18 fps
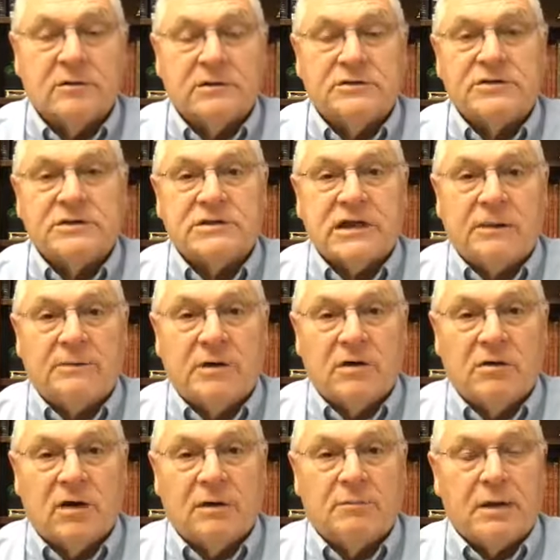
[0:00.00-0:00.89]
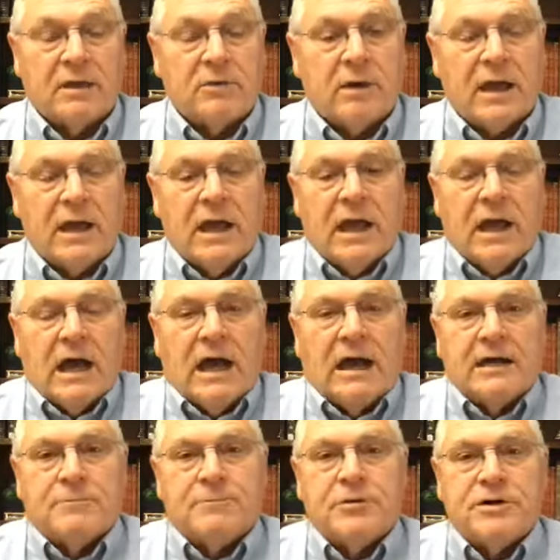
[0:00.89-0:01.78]
just let me know. And by the way,
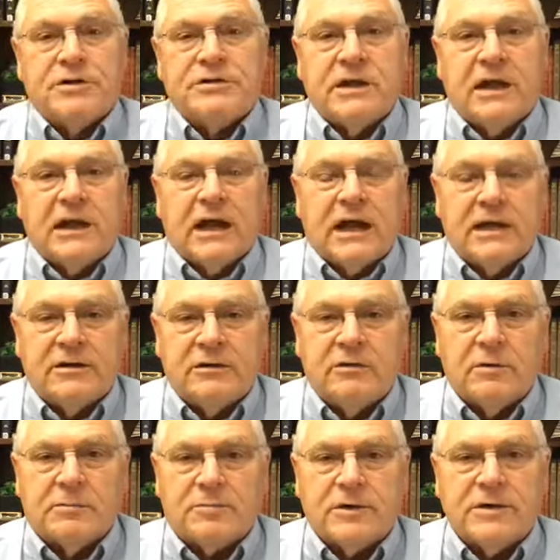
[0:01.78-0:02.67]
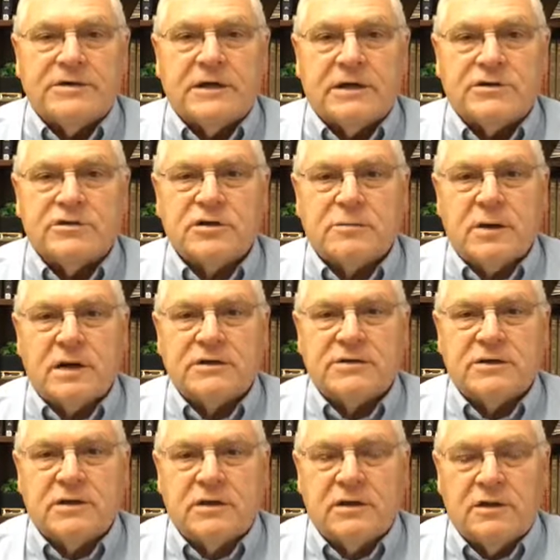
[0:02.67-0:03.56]
I do appreciate so
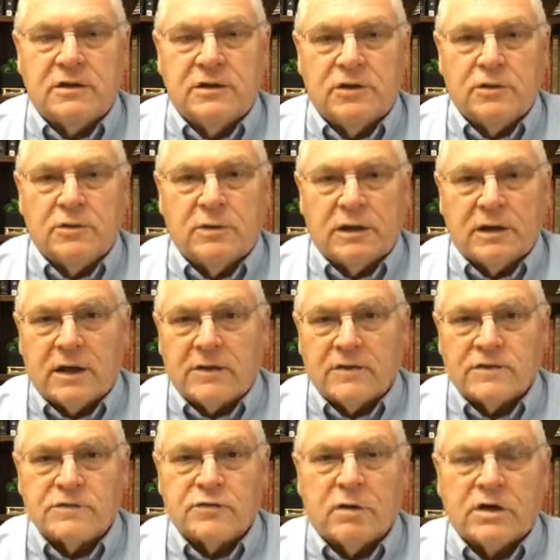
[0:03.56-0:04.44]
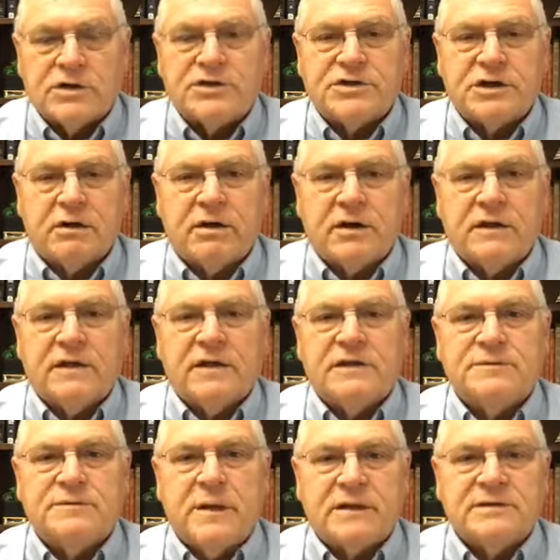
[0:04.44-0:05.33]
much you and others who are sharing
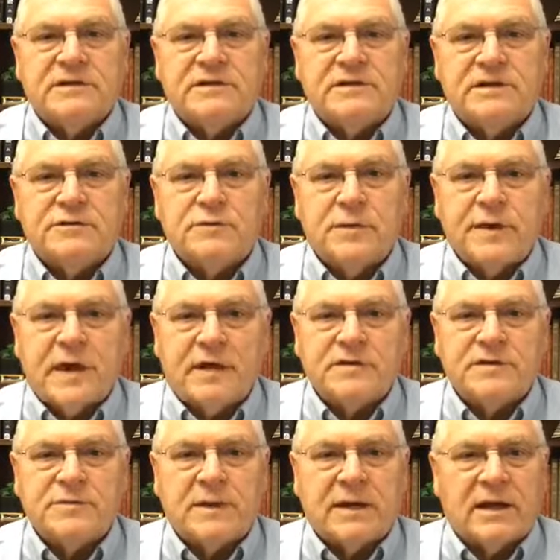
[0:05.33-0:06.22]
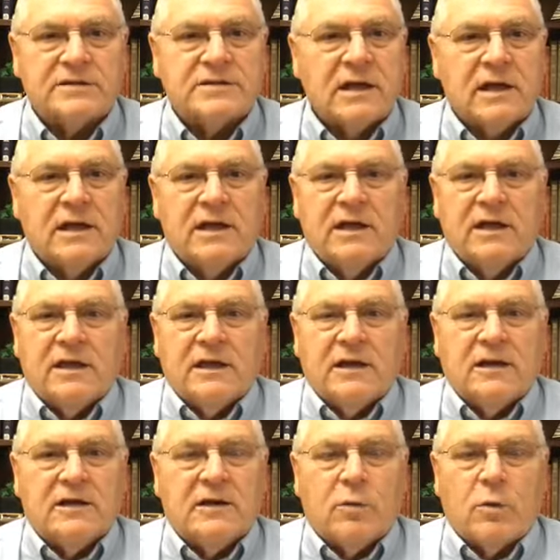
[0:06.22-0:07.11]
these messages with others, because,
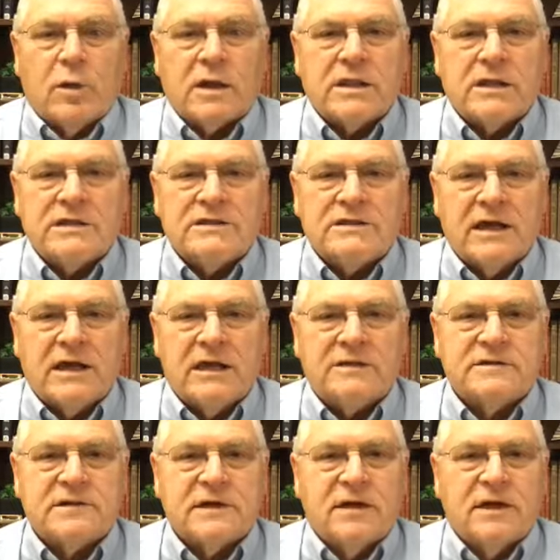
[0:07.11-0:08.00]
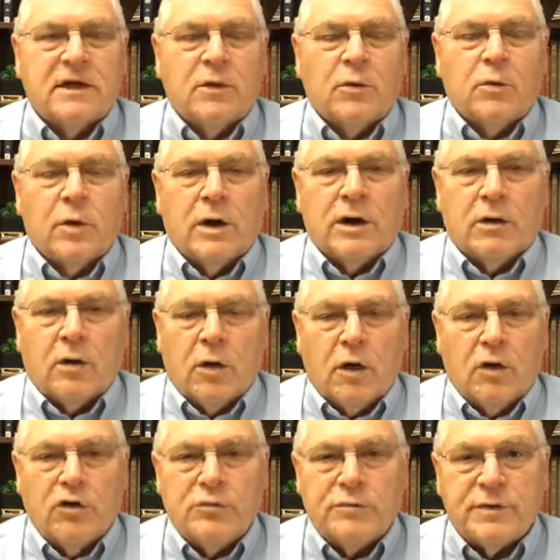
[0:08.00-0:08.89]
you know, one of these days when
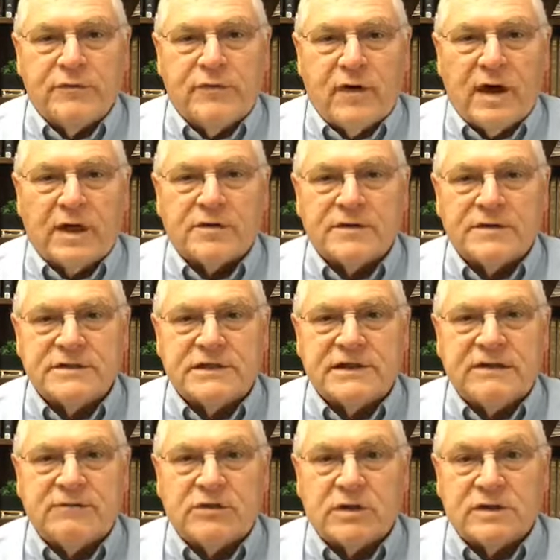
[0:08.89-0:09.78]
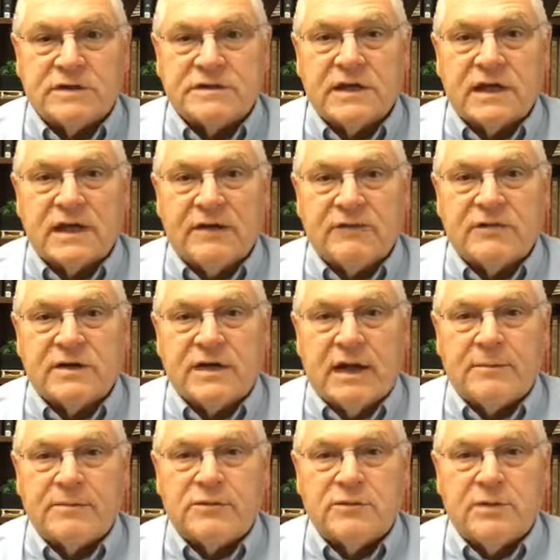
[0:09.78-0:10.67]
all whom the Father has given to the Son have
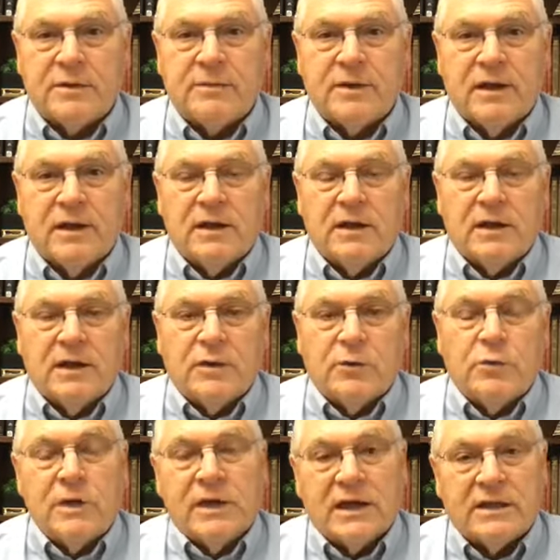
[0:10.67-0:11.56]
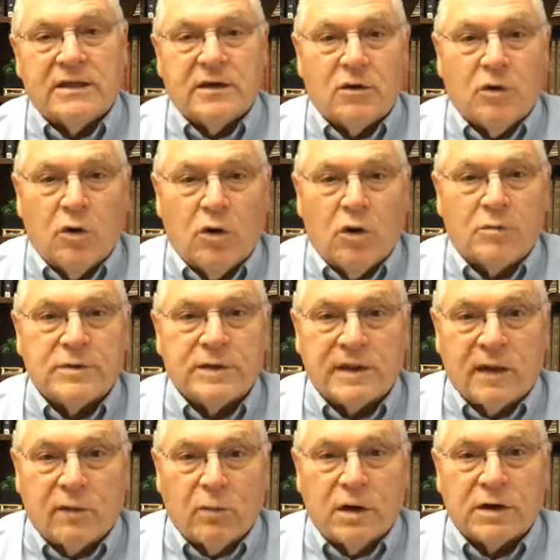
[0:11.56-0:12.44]
come to him, we get to go home to
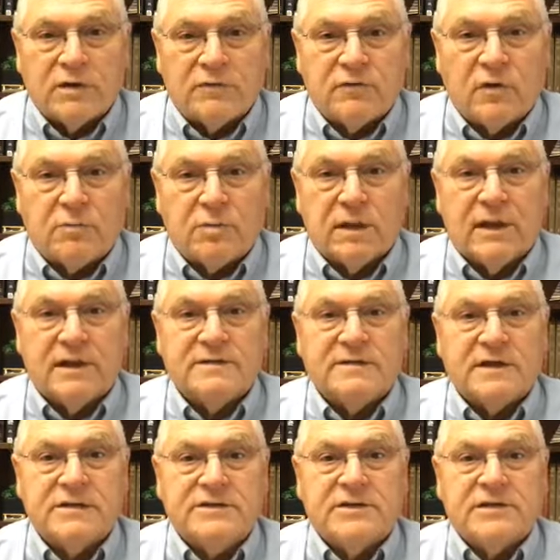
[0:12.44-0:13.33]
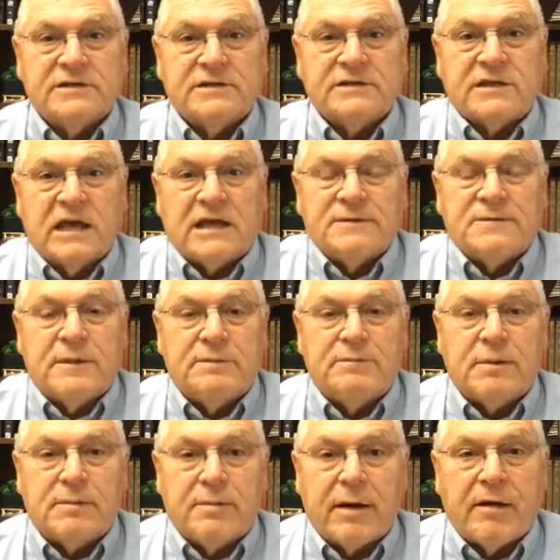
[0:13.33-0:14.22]
that wonderful place that Jesus has
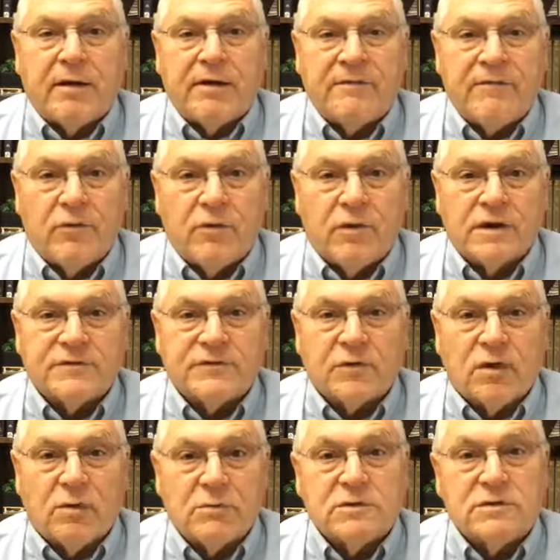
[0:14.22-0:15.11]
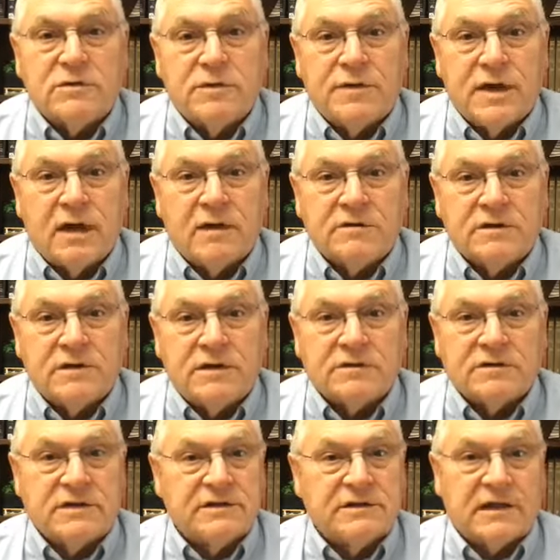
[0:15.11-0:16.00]
been preparing for us for almost 2,000
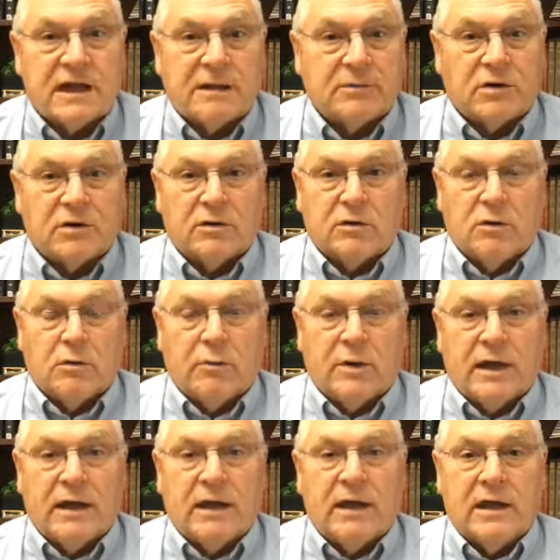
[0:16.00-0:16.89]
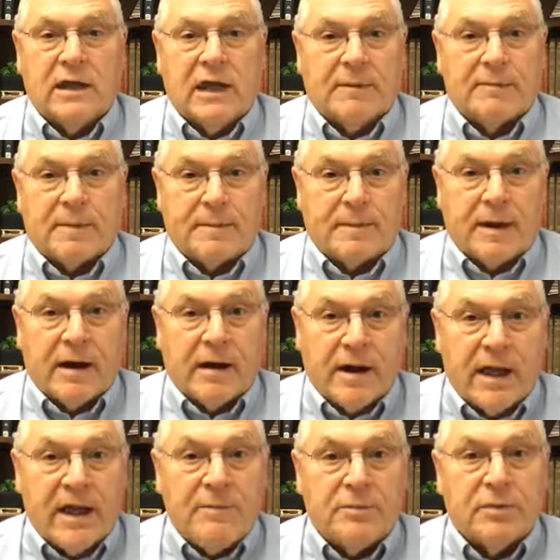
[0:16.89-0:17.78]
years. He said, I'm going to go away and prepare
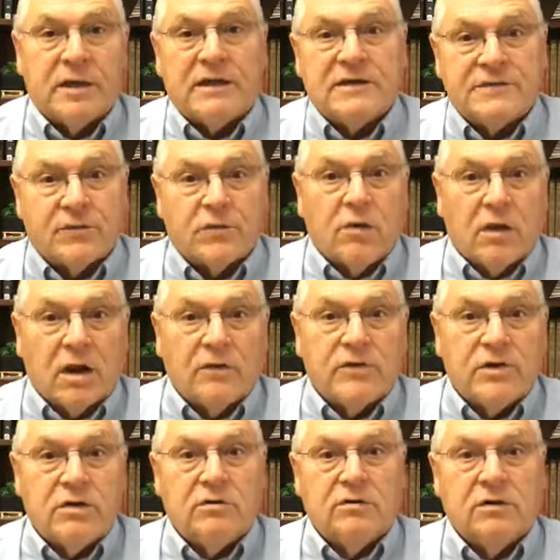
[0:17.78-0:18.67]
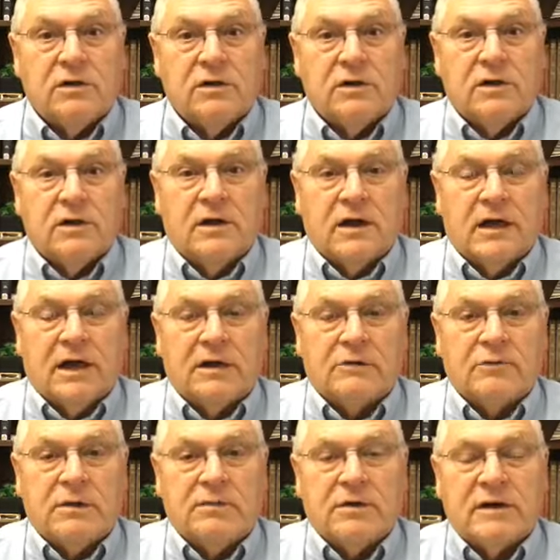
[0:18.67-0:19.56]
a place for all of you.
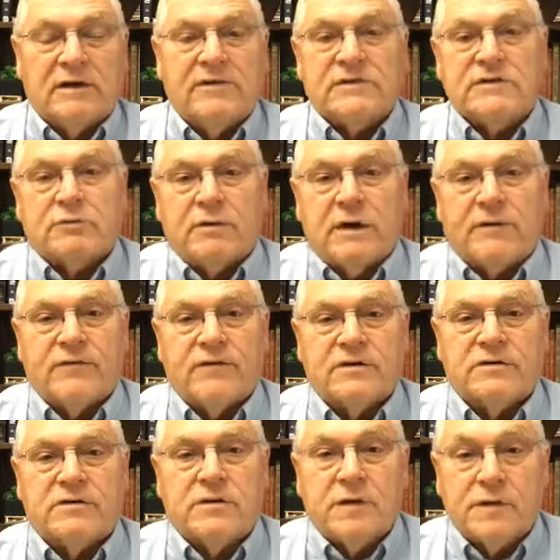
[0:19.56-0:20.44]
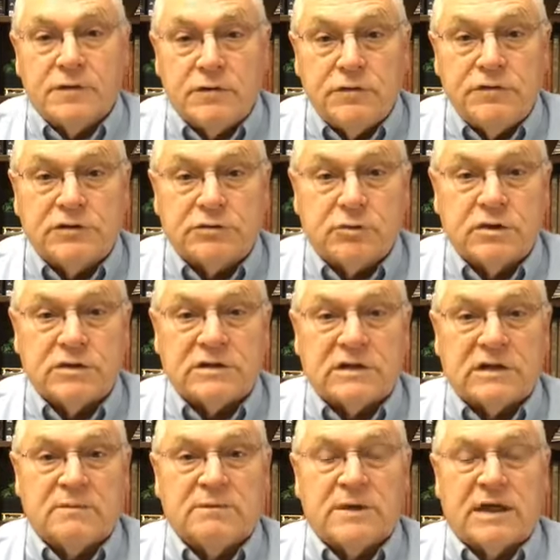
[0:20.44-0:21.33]
And we believe it's a reference to the New
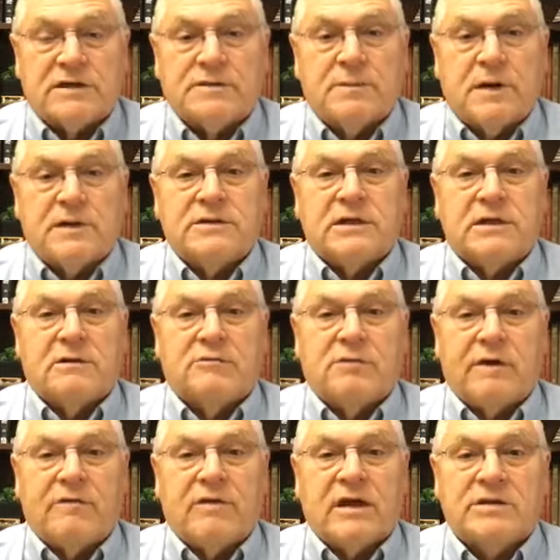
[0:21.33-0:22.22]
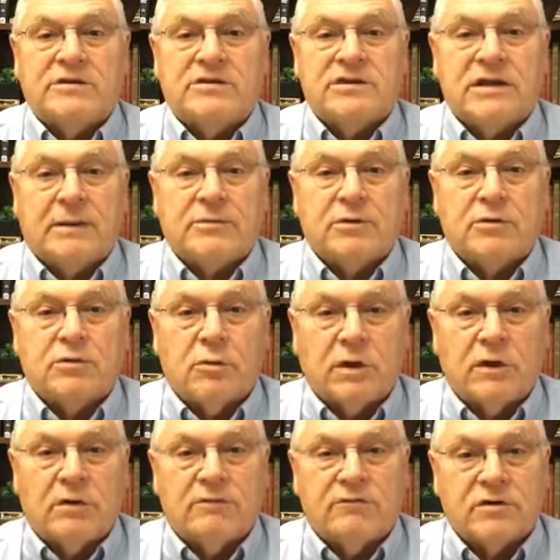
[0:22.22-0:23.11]
Jerusalem that's mentioned in Revelation chapter
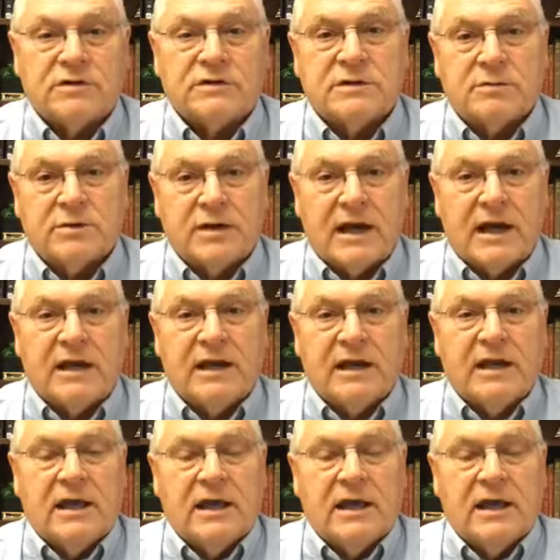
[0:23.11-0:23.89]
21, verse number 9.